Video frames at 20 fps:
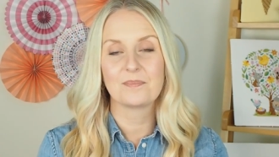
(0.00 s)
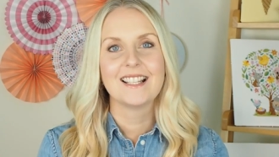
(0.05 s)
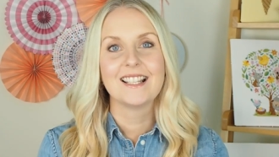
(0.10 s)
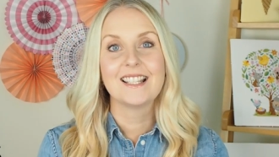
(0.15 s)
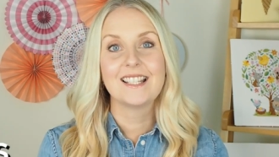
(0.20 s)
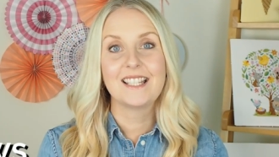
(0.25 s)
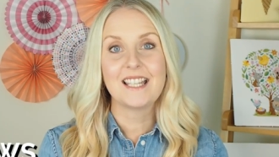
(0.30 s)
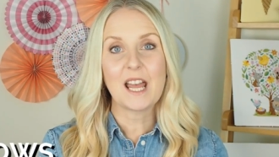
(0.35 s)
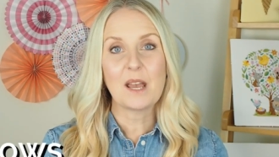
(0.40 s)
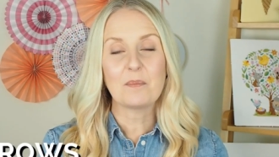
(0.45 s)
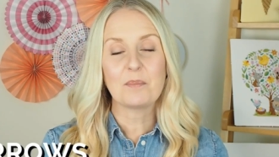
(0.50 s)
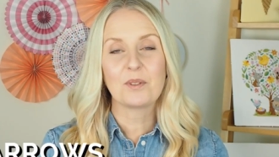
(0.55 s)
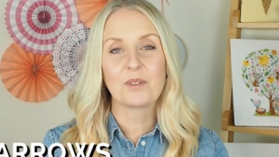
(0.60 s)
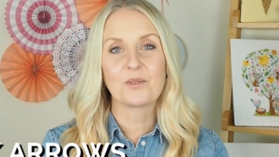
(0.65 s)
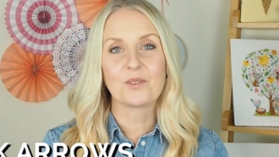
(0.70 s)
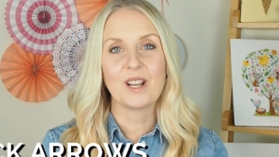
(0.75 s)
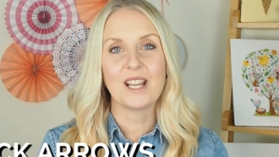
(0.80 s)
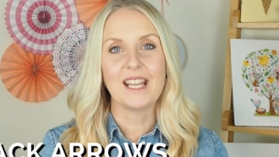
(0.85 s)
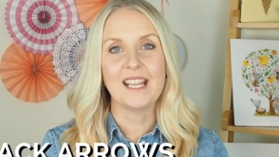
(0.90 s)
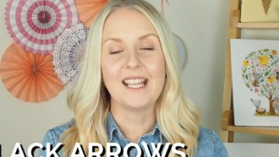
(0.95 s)
Step
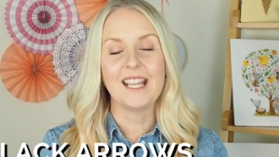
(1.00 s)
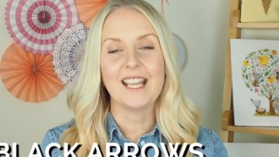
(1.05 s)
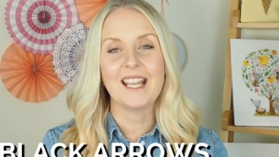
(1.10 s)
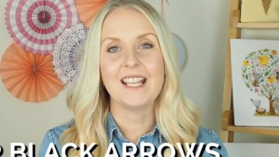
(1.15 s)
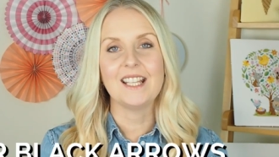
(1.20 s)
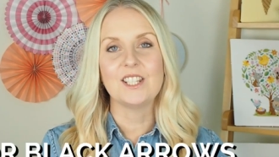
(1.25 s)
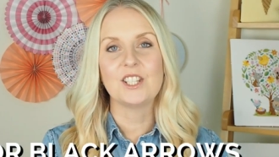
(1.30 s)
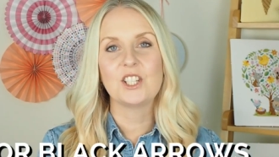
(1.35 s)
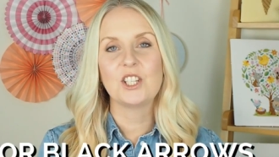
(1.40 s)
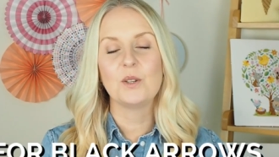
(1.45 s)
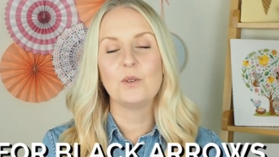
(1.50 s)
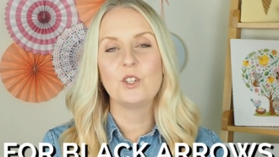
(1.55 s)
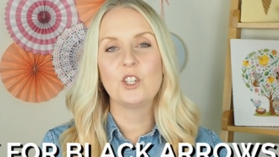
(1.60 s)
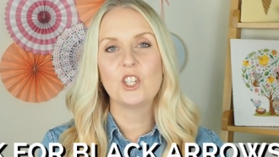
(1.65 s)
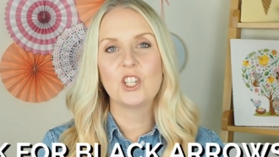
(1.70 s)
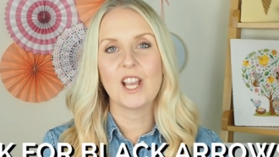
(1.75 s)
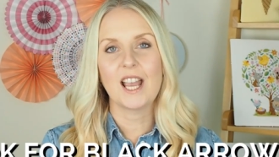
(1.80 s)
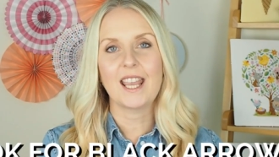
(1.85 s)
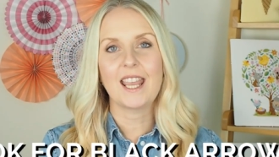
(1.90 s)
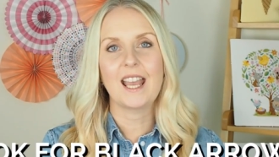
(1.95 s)
three is to
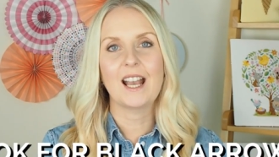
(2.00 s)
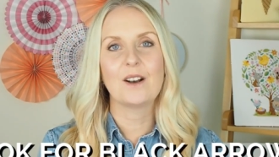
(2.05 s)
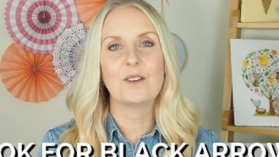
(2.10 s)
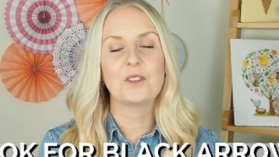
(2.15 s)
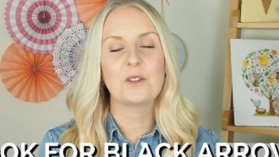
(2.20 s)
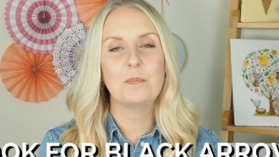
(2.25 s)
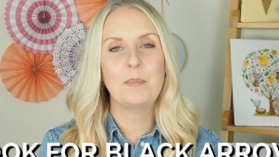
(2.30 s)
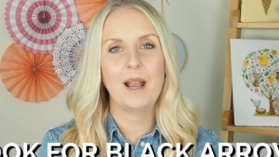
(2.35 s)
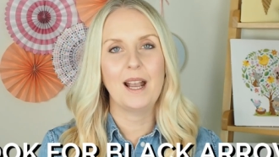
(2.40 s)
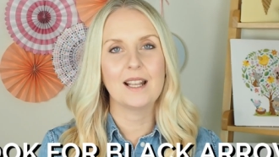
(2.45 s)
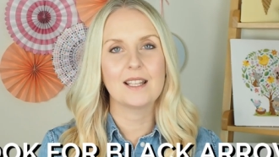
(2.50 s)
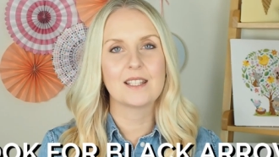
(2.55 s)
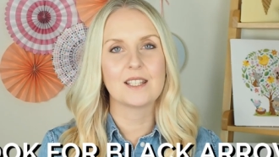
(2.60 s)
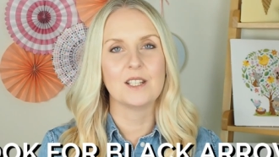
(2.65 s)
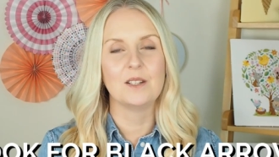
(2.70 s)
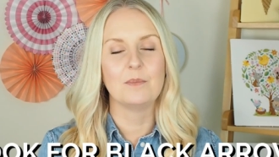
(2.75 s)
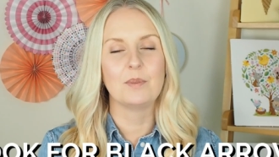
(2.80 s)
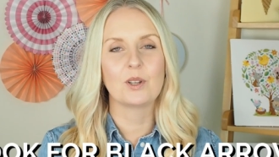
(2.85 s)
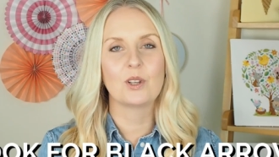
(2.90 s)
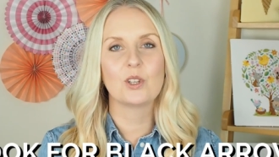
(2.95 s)
check out the
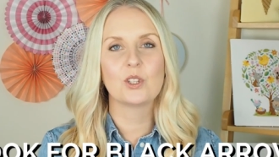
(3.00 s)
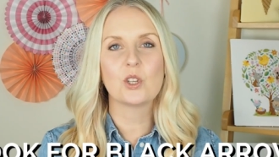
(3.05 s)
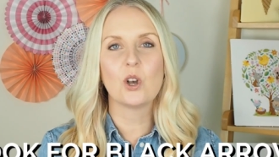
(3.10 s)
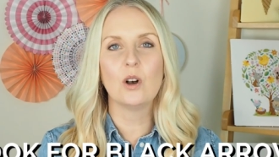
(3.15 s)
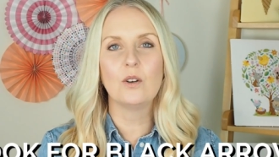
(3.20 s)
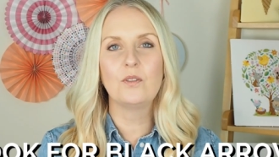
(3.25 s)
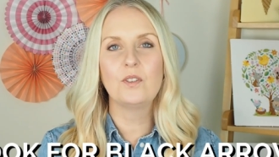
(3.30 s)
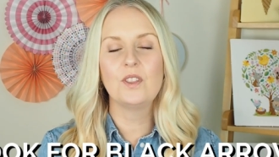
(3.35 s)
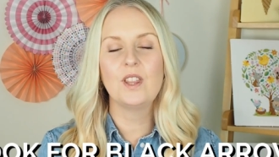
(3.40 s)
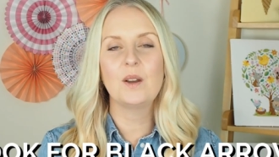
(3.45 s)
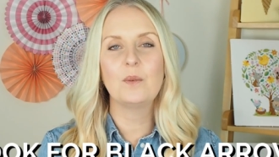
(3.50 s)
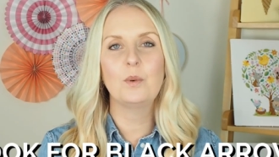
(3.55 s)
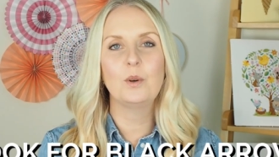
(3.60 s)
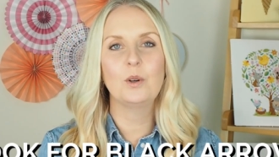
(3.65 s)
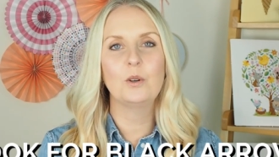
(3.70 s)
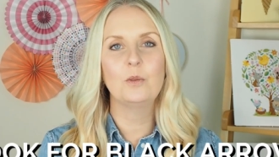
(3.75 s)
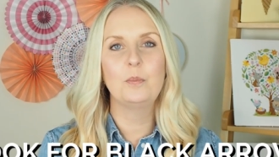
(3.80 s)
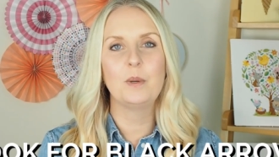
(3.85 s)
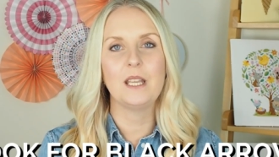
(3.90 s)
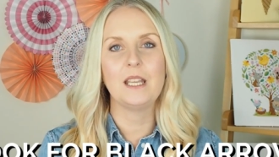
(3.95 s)
pattern, because often there
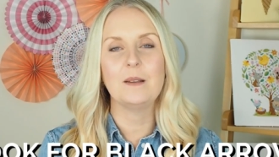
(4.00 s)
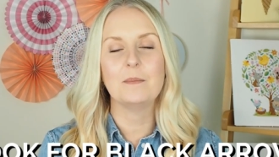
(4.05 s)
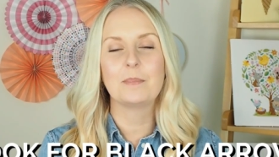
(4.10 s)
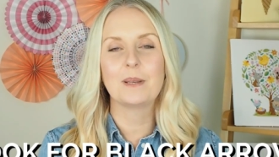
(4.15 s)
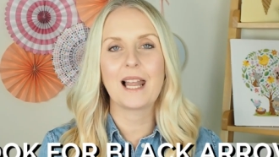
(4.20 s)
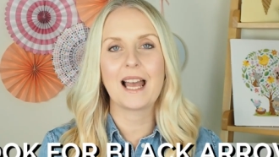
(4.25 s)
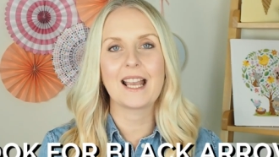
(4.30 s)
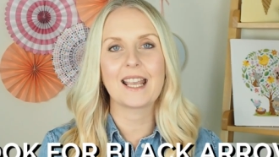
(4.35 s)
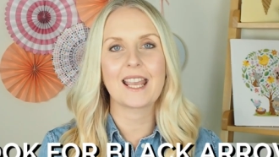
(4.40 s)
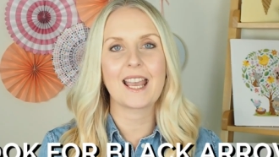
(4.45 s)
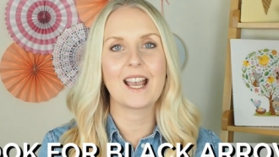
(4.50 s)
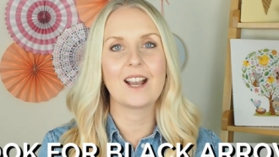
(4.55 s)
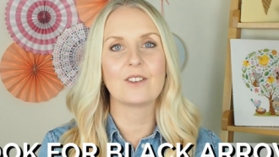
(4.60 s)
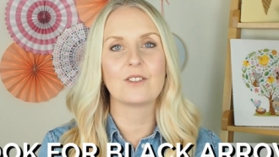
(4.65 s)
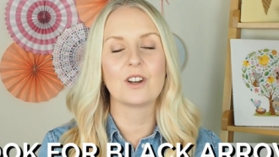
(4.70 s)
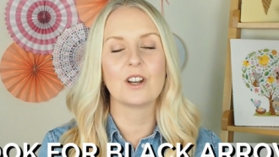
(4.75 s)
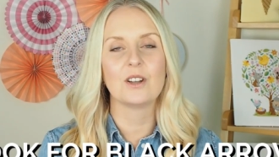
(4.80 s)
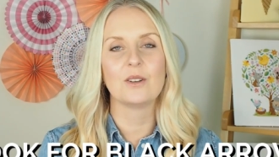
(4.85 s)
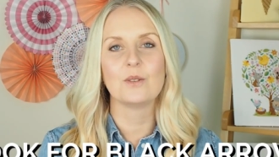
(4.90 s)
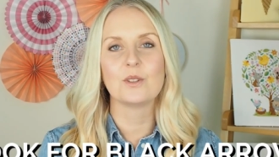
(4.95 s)
will be black
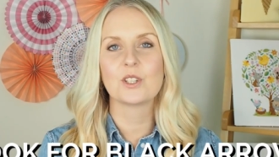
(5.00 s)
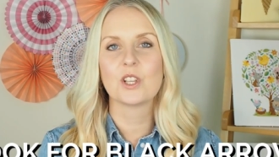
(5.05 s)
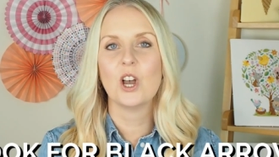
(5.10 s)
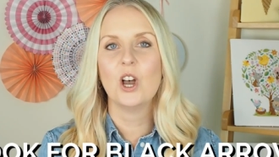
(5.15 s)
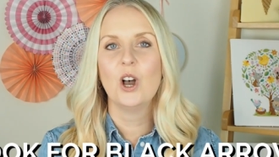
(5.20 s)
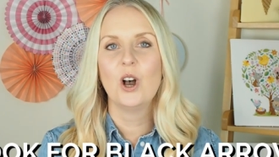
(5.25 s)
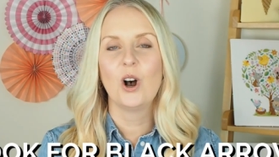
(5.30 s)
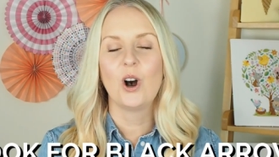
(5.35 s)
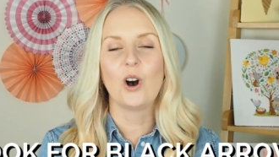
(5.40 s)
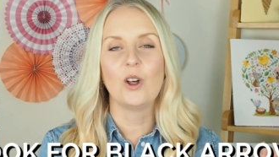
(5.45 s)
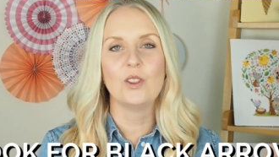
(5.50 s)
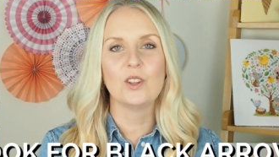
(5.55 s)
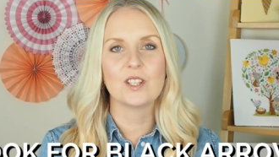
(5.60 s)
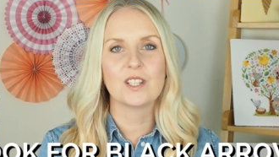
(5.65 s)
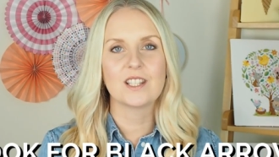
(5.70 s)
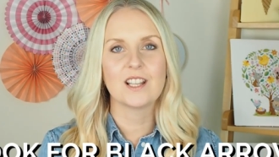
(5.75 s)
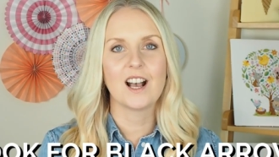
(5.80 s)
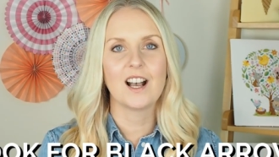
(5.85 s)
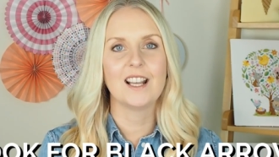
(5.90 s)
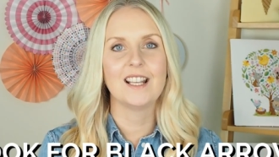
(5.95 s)
arrows on the
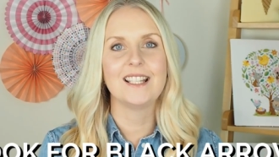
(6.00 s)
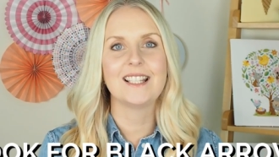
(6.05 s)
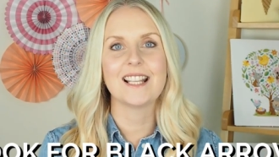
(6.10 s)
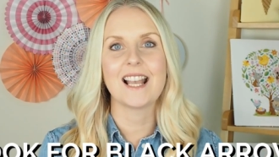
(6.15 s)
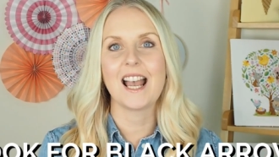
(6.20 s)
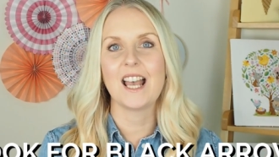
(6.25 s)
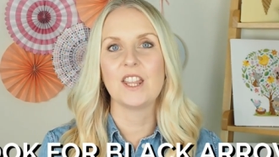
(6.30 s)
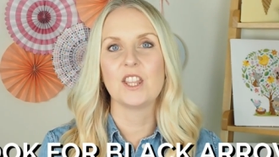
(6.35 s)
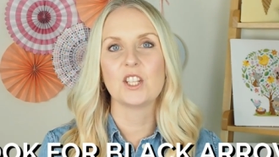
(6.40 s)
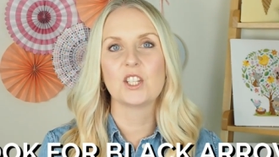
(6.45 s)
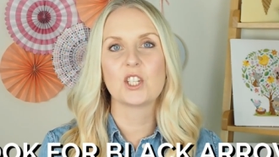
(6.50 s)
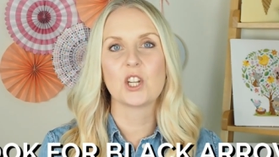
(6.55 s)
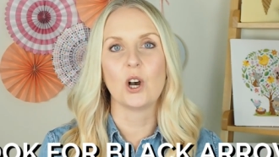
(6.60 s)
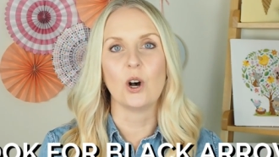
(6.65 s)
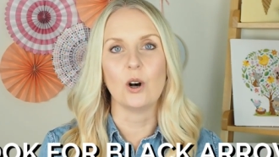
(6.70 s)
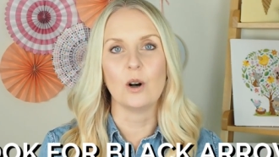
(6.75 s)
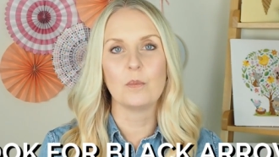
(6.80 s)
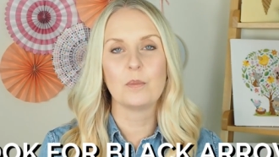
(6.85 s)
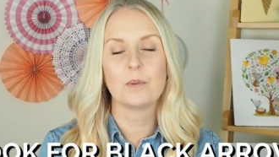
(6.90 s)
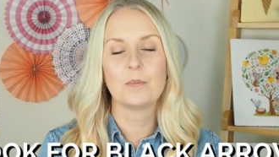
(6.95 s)
sides and the
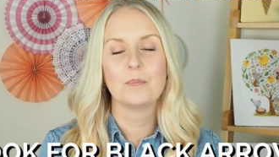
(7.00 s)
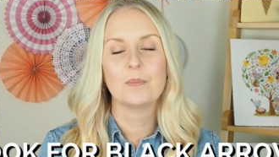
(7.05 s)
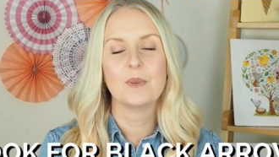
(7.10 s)
top.